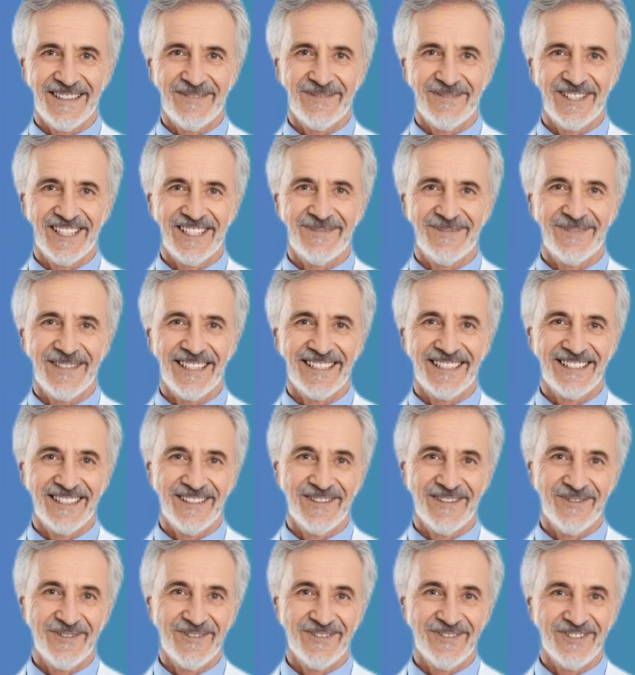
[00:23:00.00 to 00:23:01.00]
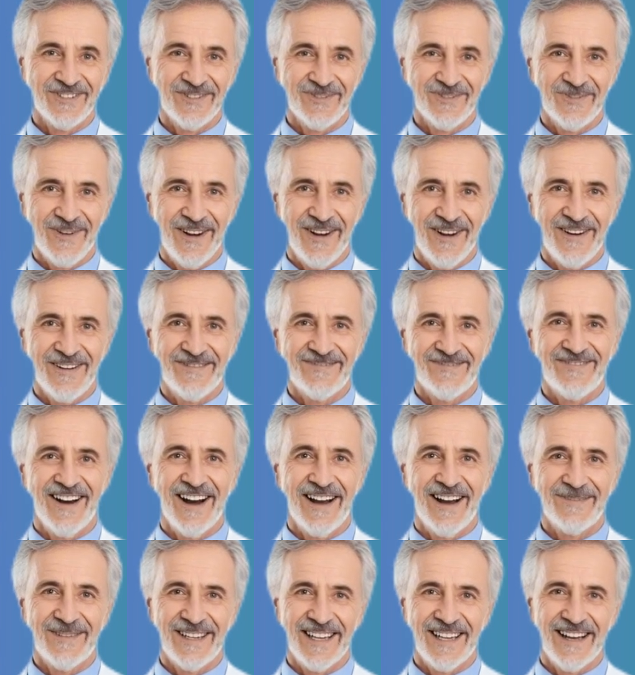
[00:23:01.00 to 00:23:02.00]
which plays a crucial role
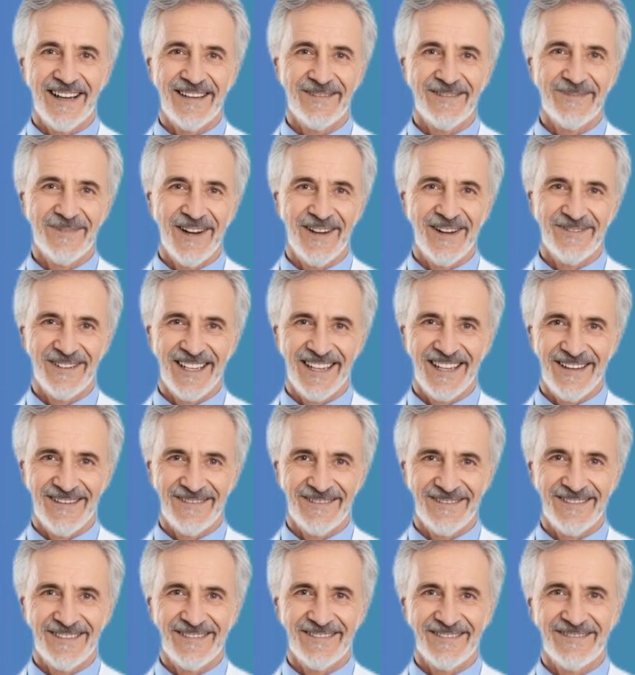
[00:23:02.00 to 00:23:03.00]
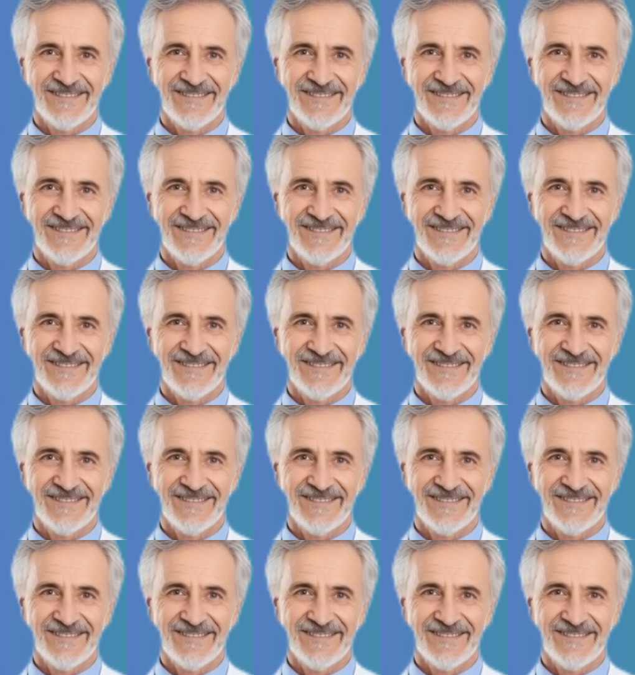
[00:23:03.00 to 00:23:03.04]
far beyond bone health.